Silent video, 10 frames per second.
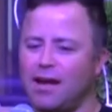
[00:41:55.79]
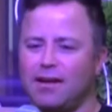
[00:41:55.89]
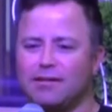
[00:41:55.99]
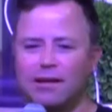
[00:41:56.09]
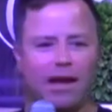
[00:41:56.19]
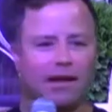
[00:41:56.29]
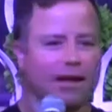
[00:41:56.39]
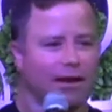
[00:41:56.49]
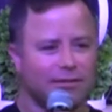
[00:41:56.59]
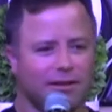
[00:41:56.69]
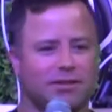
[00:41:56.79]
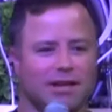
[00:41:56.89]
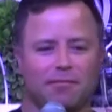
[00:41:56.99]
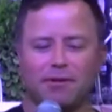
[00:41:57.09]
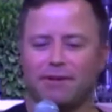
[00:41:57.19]
And I said, hey, I see you
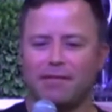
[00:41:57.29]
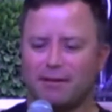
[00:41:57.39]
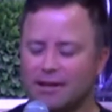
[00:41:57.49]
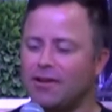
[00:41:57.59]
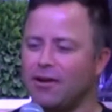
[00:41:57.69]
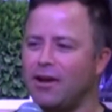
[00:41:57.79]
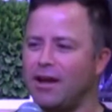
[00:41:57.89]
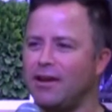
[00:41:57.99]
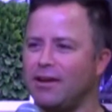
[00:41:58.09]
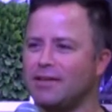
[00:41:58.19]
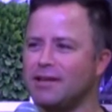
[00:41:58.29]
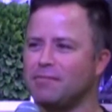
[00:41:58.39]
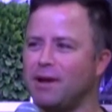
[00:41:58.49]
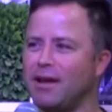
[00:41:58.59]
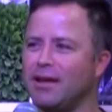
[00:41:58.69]
gym with him. I said, yo, no, he's
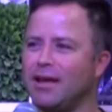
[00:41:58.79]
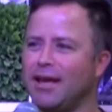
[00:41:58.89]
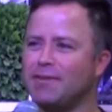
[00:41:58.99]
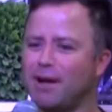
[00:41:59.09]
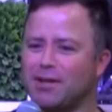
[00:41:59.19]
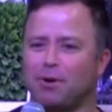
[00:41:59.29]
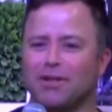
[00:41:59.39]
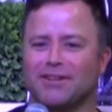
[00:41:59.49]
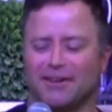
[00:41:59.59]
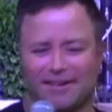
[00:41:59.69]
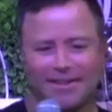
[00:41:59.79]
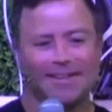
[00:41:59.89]
my spotter.